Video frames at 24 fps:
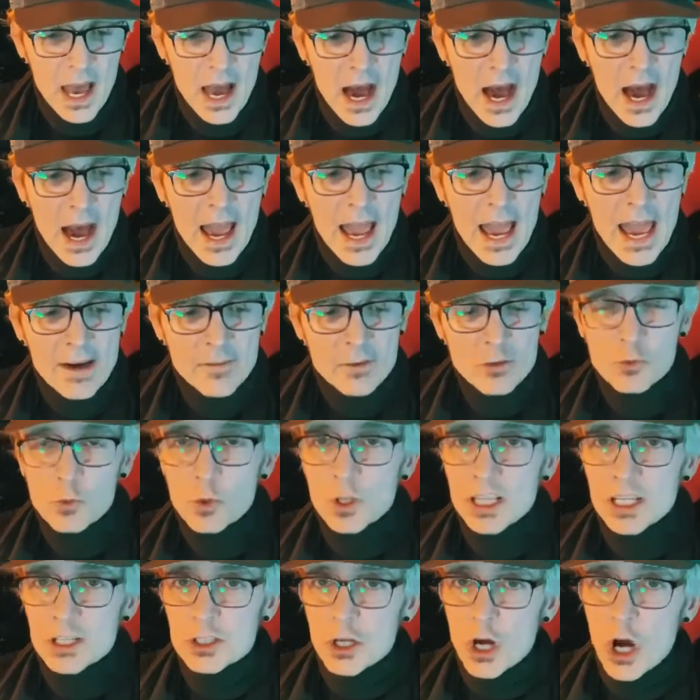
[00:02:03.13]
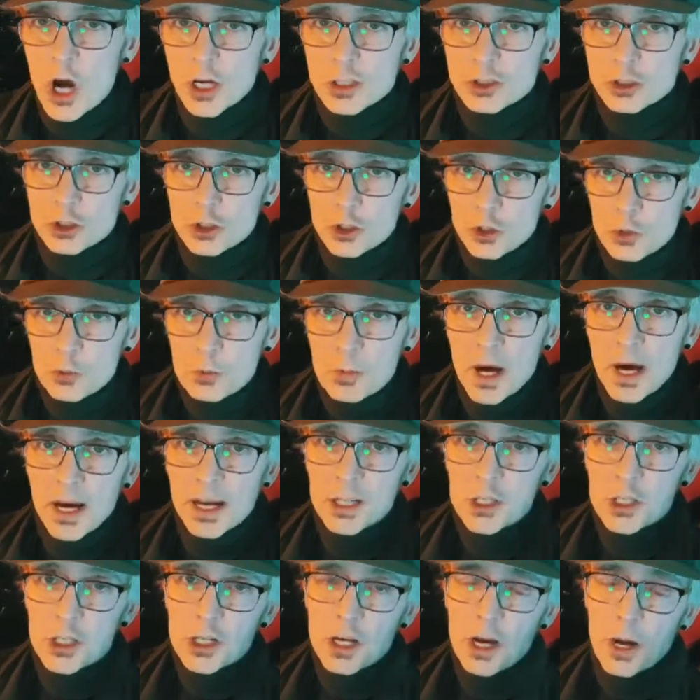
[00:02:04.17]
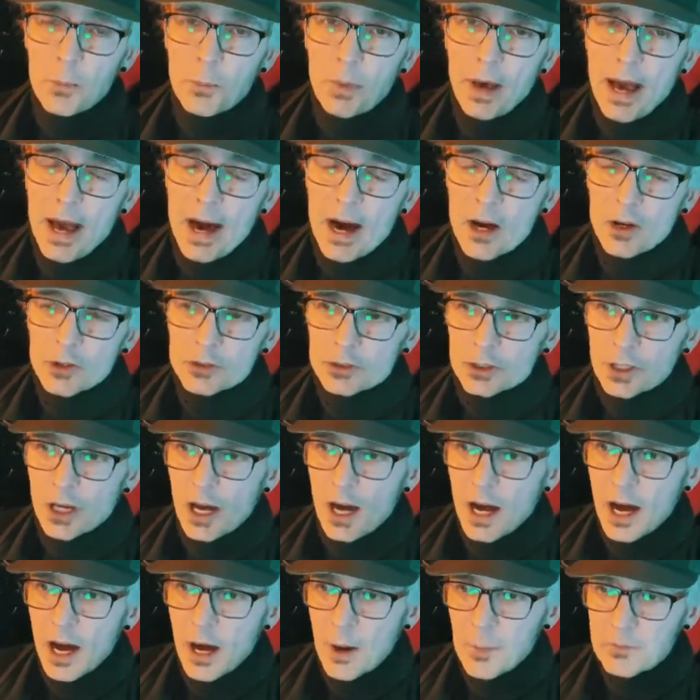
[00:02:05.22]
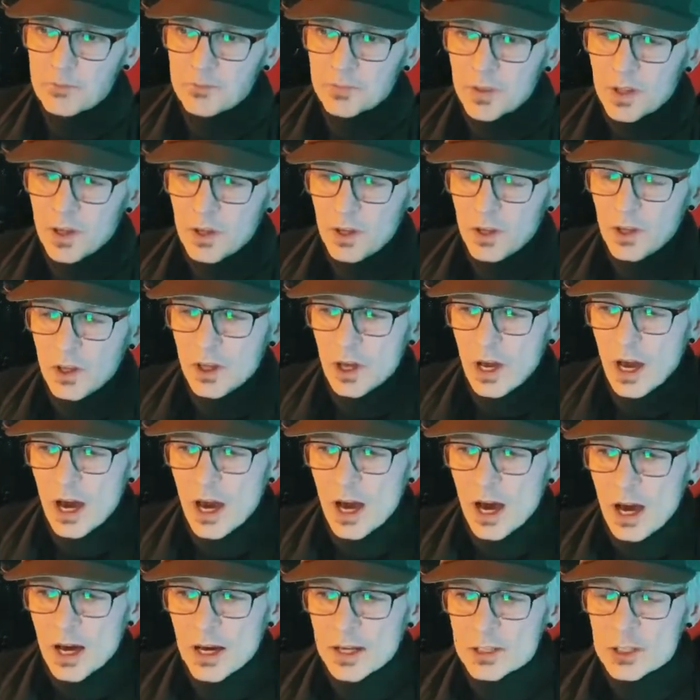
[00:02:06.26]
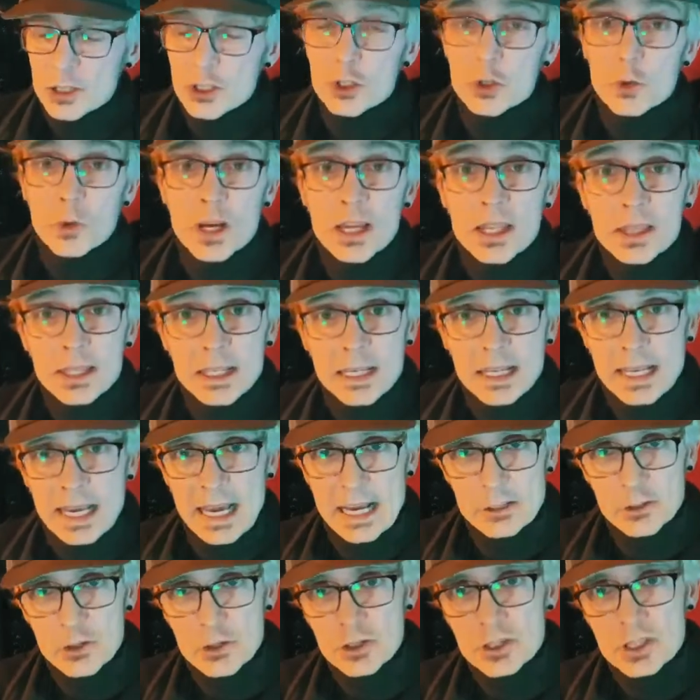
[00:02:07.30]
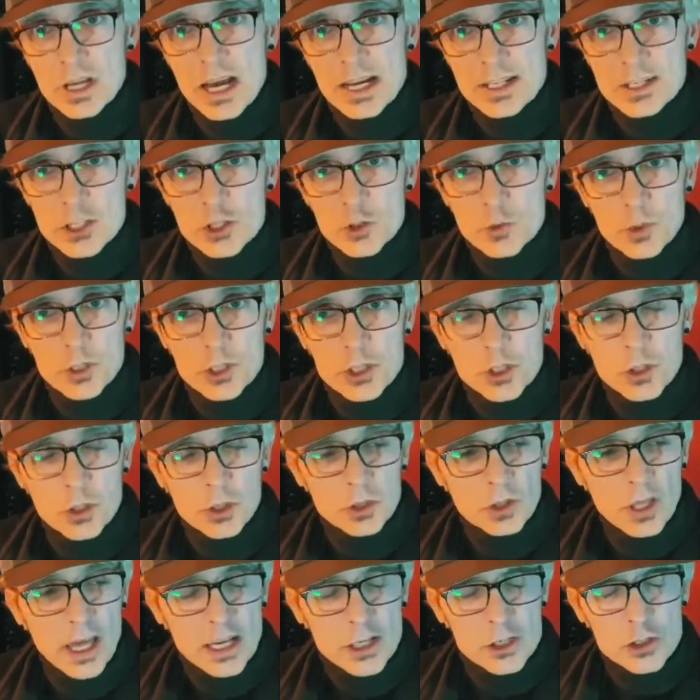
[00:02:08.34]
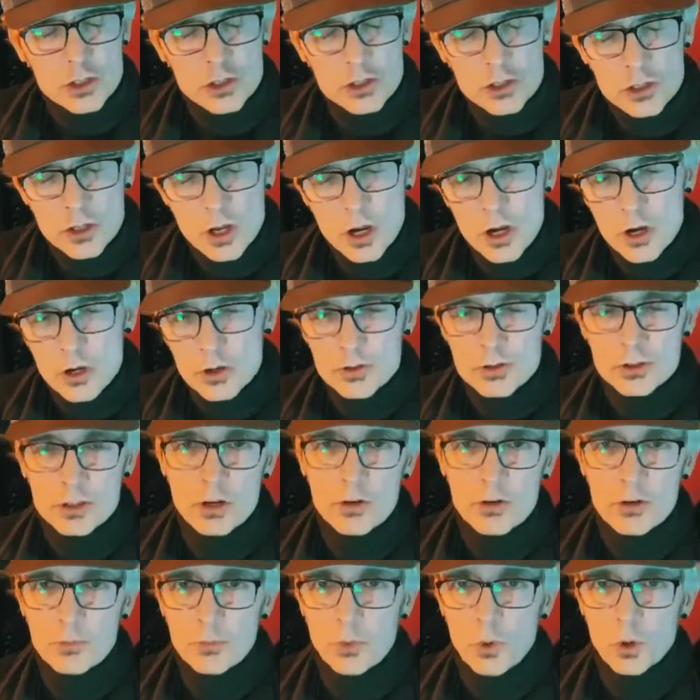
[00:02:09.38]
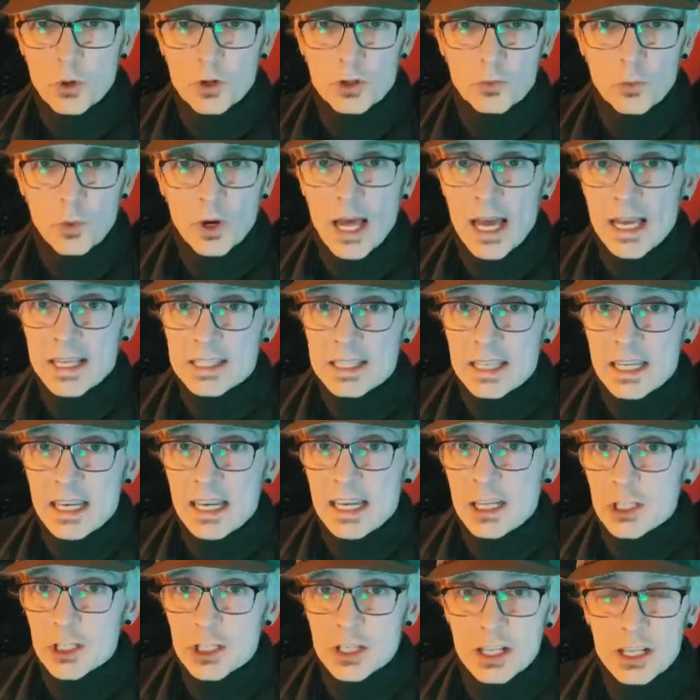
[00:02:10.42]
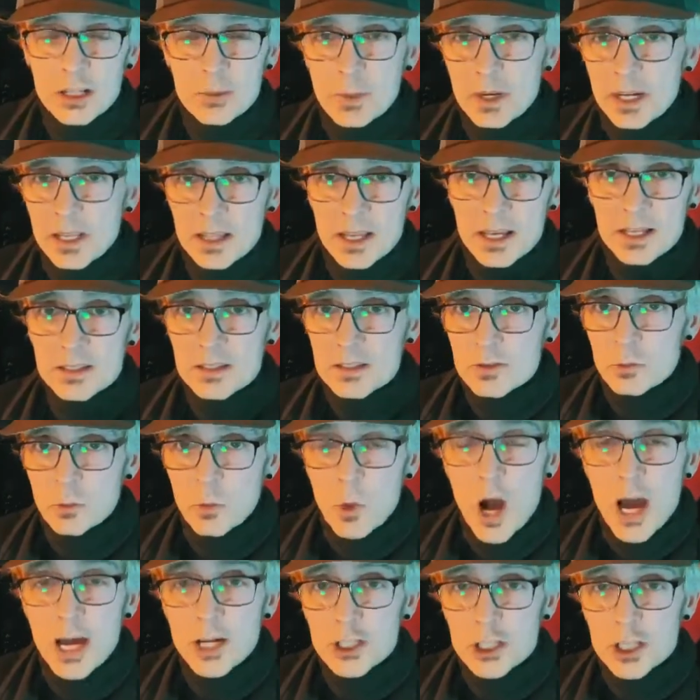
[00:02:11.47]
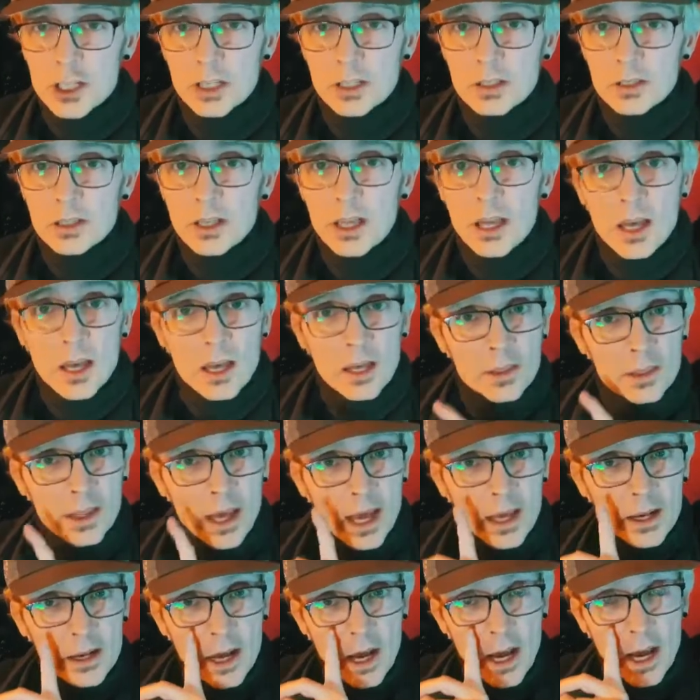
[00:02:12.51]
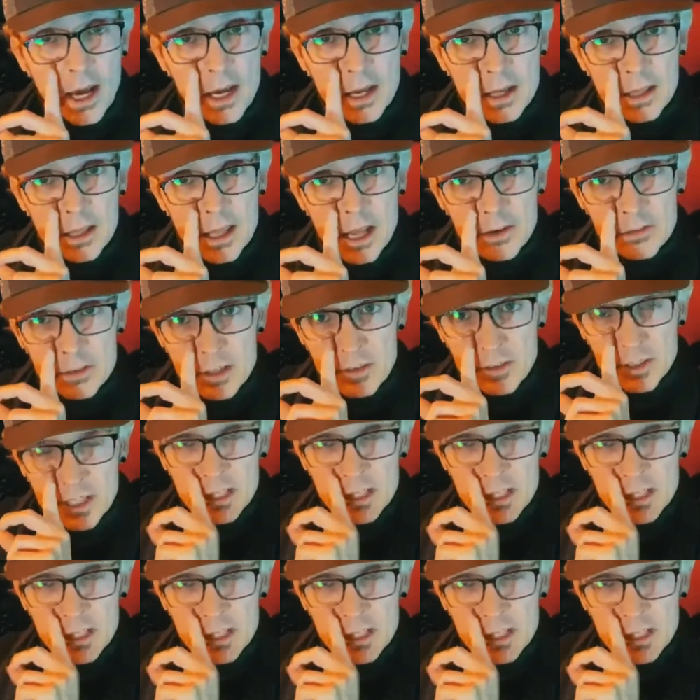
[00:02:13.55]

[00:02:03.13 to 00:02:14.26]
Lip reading: I haven't really talked too much about strengthening exercises, which are like so important when I teach, and anybody that's watching that I've given a